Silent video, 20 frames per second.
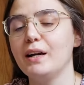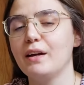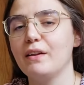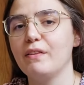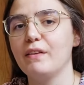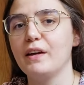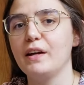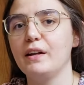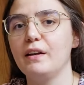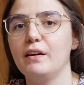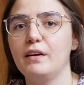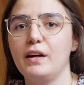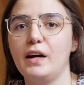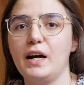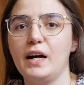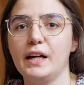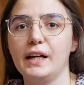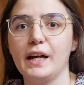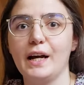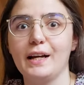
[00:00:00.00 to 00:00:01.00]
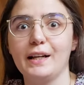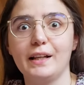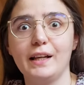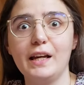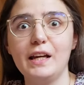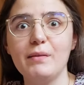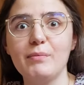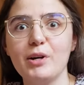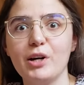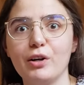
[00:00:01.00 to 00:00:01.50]
and then I got an
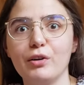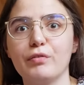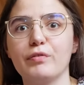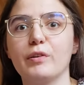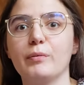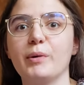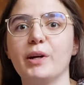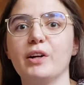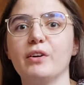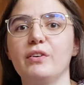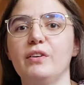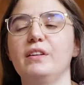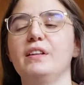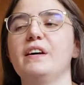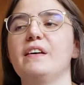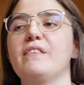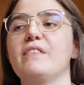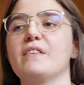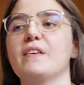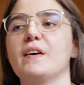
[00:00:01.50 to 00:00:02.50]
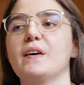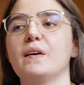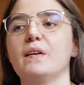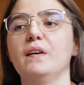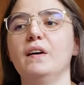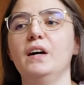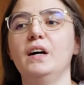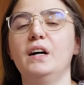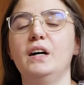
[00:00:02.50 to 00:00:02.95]
email from Erin that said